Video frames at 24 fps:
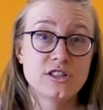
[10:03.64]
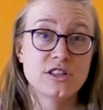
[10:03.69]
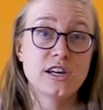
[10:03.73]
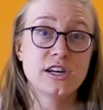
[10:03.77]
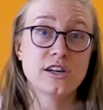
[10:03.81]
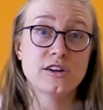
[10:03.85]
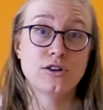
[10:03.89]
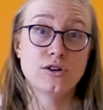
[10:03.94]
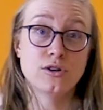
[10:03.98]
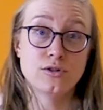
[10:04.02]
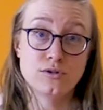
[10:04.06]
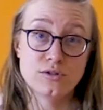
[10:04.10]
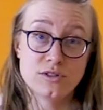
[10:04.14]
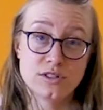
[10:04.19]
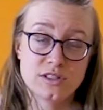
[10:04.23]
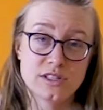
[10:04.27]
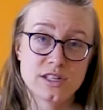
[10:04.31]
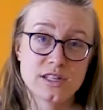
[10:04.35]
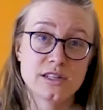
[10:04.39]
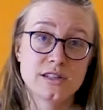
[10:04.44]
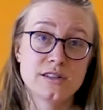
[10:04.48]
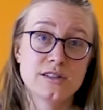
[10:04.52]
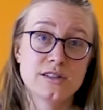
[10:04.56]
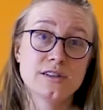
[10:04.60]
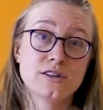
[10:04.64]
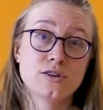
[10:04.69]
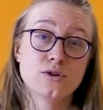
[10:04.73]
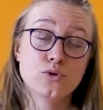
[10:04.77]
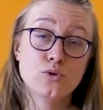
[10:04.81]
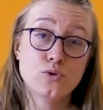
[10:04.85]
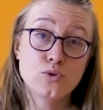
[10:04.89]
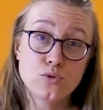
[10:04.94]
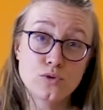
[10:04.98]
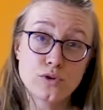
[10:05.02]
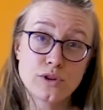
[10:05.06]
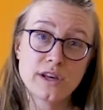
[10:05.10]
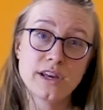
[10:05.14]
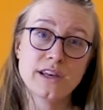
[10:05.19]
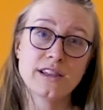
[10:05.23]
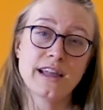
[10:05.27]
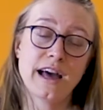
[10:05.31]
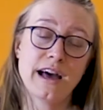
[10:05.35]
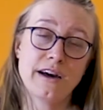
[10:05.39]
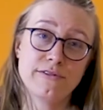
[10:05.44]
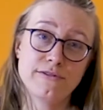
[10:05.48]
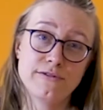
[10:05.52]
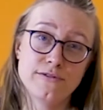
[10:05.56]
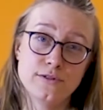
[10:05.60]
that goes to cooling
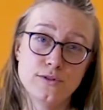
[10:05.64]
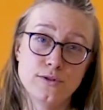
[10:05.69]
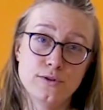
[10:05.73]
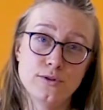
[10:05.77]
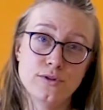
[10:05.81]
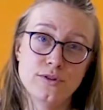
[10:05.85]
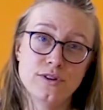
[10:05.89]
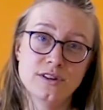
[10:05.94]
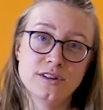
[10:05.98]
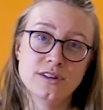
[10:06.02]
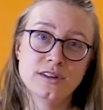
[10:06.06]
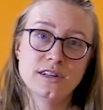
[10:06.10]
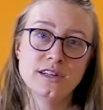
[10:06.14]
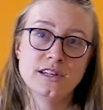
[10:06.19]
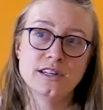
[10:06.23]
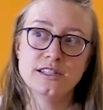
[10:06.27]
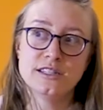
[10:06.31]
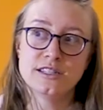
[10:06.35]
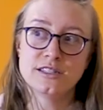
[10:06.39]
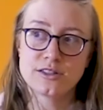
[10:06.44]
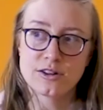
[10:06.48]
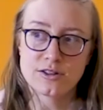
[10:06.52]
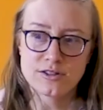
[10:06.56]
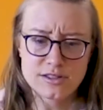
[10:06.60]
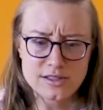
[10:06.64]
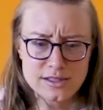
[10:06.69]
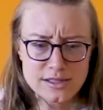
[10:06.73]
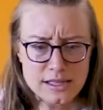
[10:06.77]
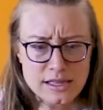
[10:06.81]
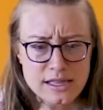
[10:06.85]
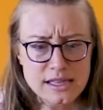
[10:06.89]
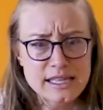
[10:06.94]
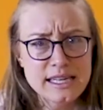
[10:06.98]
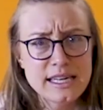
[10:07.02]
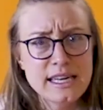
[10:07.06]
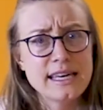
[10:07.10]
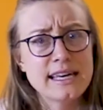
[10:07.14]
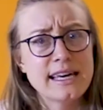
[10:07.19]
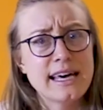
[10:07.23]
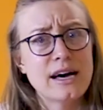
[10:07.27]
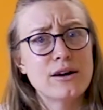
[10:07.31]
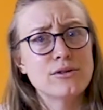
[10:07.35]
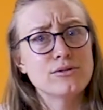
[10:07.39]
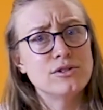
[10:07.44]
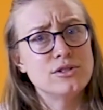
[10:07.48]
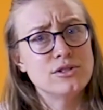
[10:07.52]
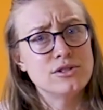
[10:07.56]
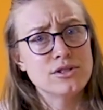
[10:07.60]
that food starts to leak
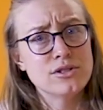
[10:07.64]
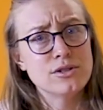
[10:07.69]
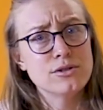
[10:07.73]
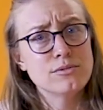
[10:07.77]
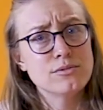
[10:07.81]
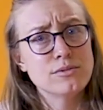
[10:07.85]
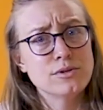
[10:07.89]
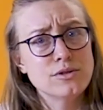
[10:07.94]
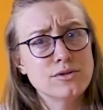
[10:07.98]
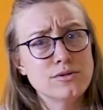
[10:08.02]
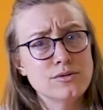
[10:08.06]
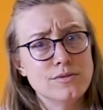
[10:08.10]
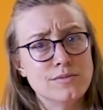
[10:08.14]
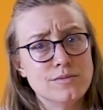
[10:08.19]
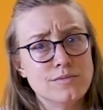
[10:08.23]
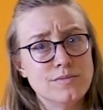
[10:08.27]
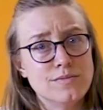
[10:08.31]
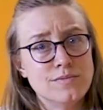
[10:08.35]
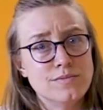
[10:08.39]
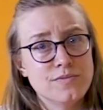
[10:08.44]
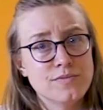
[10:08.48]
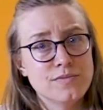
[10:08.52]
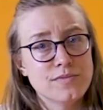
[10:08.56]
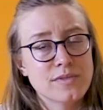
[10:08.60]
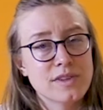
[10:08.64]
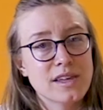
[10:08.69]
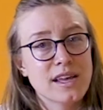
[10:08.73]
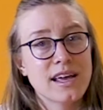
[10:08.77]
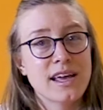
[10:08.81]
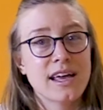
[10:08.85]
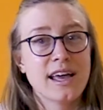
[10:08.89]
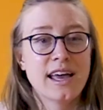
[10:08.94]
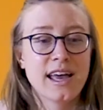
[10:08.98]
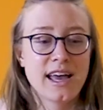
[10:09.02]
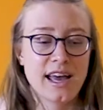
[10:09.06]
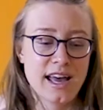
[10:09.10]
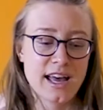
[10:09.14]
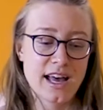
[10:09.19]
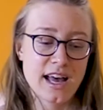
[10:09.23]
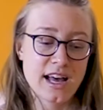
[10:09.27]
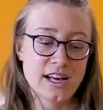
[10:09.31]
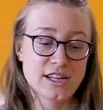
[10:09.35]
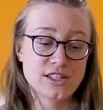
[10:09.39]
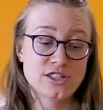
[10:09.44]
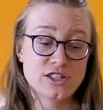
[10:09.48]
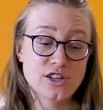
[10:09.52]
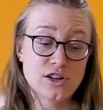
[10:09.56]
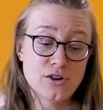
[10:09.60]
out into the room.
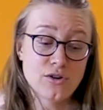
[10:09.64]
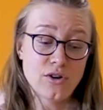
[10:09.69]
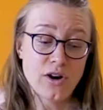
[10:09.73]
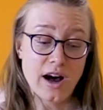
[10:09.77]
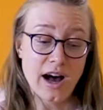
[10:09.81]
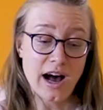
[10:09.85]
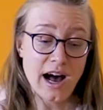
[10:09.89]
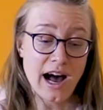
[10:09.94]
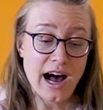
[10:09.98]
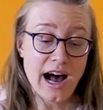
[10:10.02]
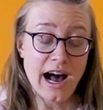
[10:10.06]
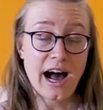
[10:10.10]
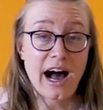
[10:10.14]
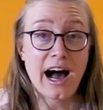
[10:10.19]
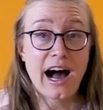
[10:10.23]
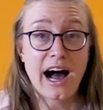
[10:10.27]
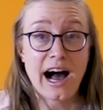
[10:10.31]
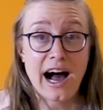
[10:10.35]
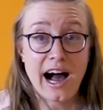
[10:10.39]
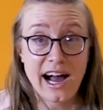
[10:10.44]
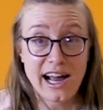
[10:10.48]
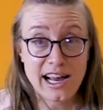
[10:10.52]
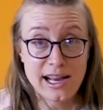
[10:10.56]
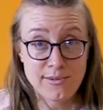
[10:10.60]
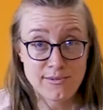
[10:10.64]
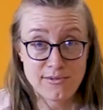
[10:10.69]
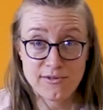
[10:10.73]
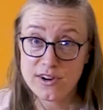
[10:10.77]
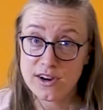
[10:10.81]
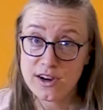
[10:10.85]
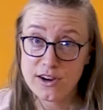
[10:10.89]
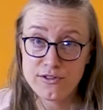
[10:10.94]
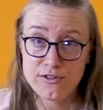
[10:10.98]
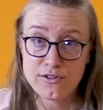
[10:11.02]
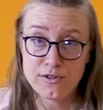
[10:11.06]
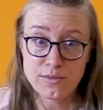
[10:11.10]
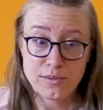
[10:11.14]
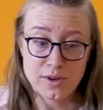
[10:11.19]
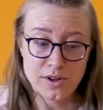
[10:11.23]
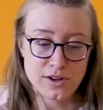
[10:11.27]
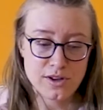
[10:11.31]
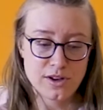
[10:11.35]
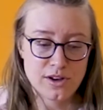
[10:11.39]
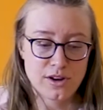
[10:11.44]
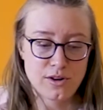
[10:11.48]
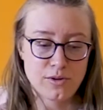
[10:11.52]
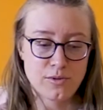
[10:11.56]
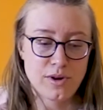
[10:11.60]
So I am very
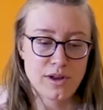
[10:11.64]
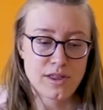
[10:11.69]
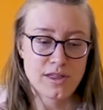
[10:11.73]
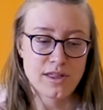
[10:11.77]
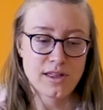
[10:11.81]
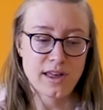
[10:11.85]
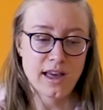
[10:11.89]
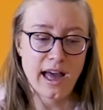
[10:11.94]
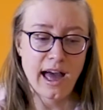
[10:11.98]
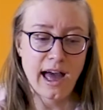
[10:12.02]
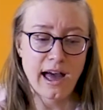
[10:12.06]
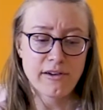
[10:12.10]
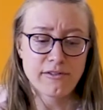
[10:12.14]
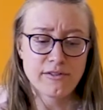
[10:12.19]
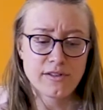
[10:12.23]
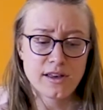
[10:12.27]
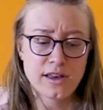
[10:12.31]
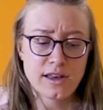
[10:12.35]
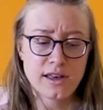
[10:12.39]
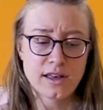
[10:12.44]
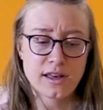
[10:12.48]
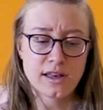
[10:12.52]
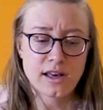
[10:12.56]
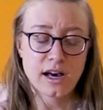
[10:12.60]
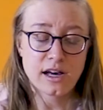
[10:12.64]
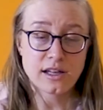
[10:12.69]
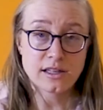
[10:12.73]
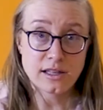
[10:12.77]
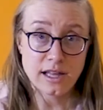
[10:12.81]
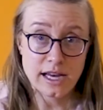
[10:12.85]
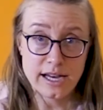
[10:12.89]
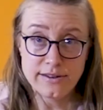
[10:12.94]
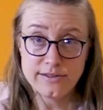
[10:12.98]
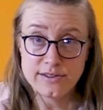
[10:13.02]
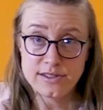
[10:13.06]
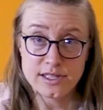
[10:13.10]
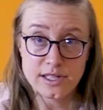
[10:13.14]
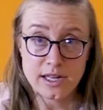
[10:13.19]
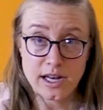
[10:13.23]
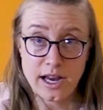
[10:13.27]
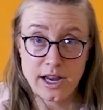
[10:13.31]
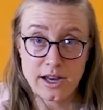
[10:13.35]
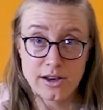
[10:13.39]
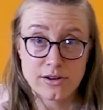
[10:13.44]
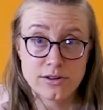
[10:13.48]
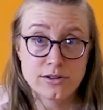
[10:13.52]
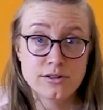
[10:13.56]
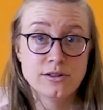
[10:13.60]
familiar with having a
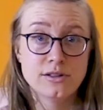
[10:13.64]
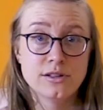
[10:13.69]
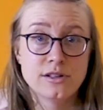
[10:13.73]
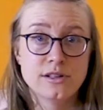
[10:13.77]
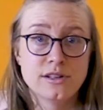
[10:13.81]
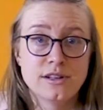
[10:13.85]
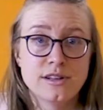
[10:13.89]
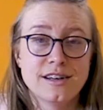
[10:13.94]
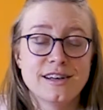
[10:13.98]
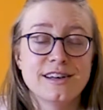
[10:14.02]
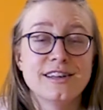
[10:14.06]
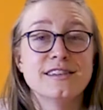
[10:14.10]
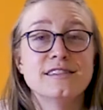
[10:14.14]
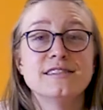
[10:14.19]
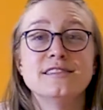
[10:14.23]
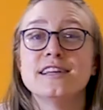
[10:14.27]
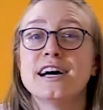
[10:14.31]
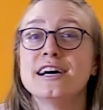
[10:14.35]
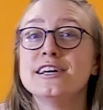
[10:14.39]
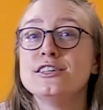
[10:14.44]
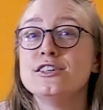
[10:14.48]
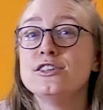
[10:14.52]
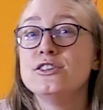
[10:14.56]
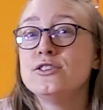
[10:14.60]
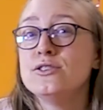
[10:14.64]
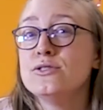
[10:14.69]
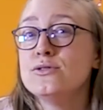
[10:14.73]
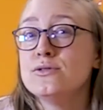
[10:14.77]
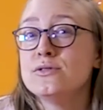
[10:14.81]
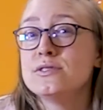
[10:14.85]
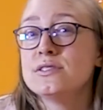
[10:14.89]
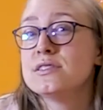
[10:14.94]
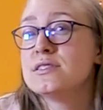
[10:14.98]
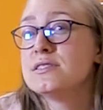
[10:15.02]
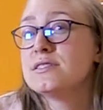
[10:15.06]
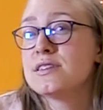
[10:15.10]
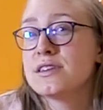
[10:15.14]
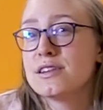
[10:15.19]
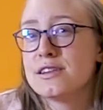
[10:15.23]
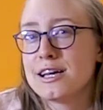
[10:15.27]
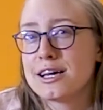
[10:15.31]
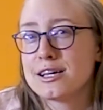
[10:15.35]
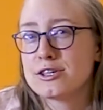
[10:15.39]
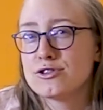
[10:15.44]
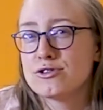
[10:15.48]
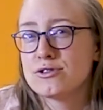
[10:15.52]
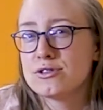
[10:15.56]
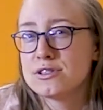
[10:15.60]
lifestyle that uses
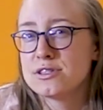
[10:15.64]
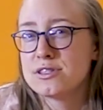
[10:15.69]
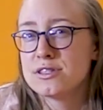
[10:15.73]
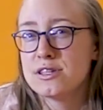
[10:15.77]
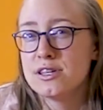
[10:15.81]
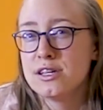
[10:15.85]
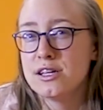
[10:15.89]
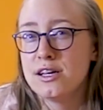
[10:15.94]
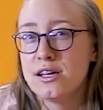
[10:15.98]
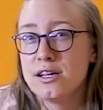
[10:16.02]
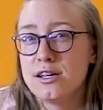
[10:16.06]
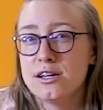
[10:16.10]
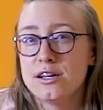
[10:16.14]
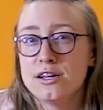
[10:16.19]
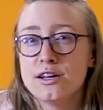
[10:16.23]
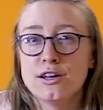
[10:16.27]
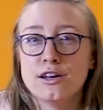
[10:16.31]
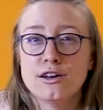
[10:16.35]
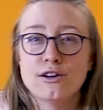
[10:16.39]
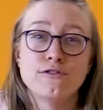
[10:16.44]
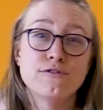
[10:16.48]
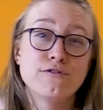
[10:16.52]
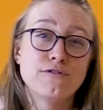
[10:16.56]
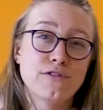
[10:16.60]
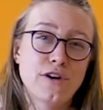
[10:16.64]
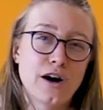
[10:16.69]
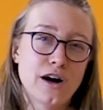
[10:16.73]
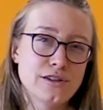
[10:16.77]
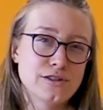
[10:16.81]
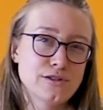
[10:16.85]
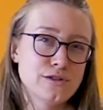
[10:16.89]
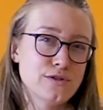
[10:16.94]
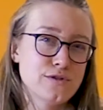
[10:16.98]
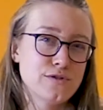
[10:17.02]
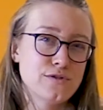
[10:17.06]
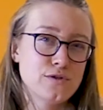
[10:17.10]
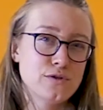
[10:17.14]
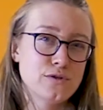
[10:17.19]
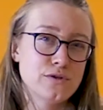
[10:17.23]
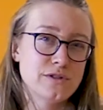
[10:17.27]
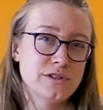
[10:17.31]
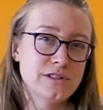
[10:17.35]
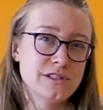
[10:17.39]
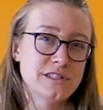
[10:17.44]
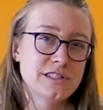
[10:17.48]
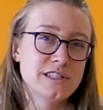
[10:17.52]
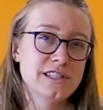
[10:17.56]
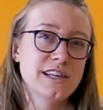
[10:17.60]
electricity, fossil
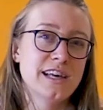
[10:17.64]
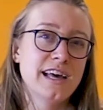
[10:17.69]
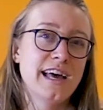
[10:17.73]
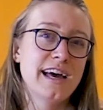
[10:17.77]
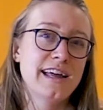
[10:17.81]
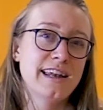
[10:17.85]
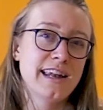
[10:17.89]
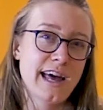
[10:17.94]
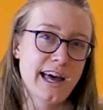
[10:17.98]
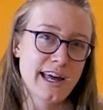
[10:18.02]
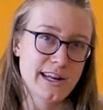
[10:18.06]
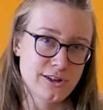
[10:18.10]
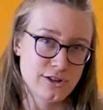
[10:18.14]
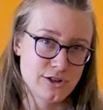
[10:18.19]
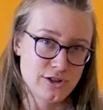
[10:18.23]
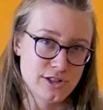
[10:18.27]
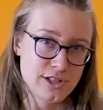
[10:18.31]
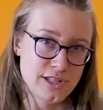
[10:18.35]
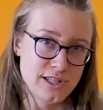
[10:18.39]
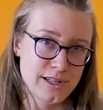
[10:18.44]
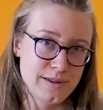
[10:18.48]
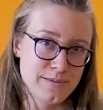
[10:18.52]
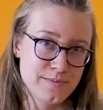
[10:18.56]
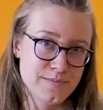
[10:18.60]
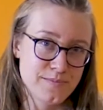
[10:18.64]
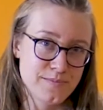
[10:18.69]
fuels, and energy.